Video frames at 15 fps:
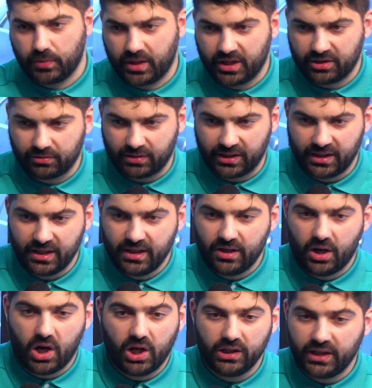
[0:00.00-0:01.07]
23.
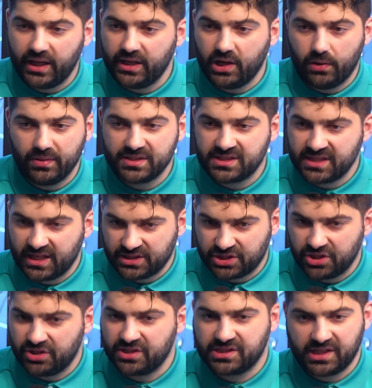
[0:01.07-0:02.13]
All I know is
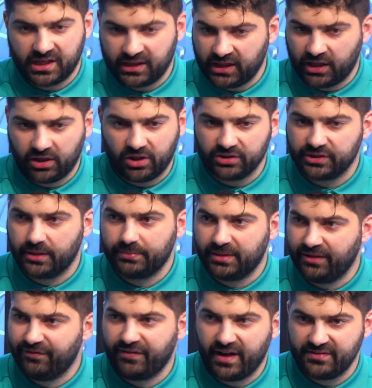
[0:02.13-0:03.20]
next year he's going to get called up,
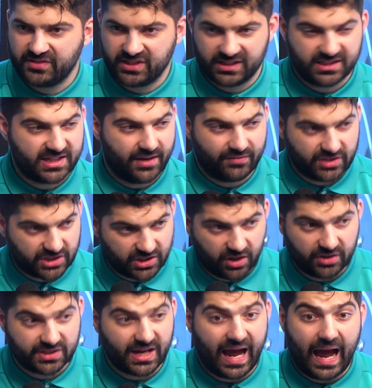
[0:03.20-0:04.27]
get five, six, seven
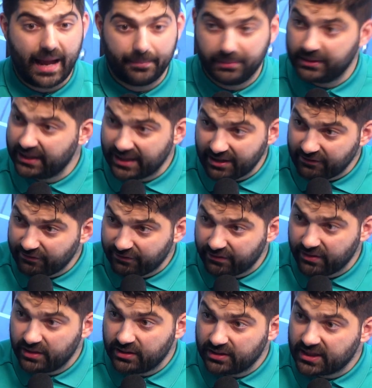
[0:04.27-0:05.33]
starts, I believe.
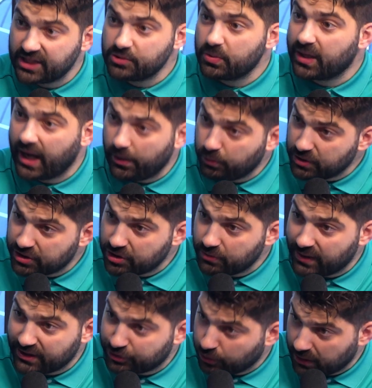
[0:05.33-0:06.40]
That's what I would
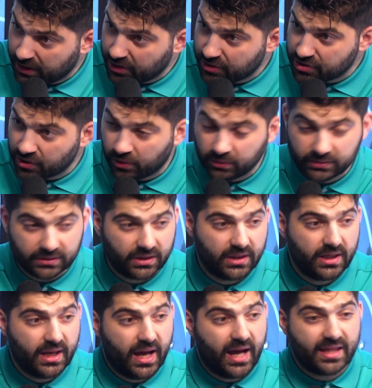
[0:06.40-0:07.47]
do at 20 years old.
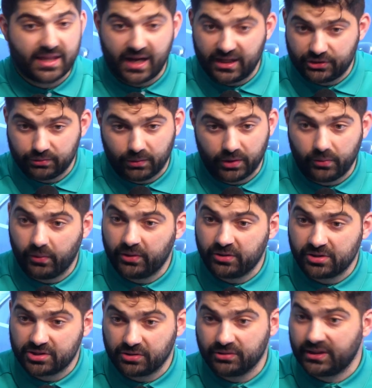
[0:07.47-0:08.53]
And then at 21
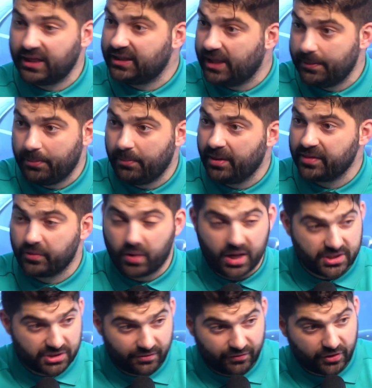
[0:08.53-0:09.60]
years old, I'd keep him on the
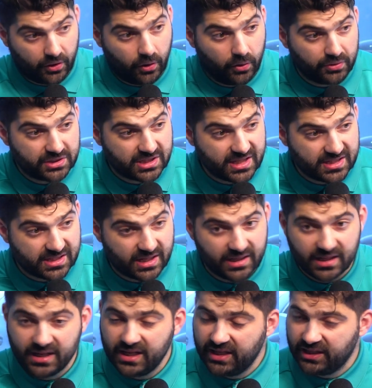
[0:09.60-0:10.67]
roster for the whole
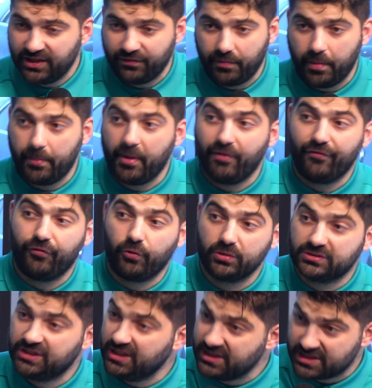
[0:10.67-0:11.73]
season, give him about
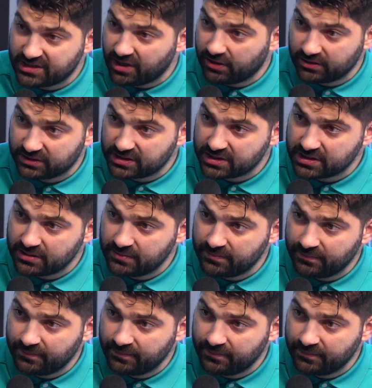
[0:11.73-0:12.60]
14 starts,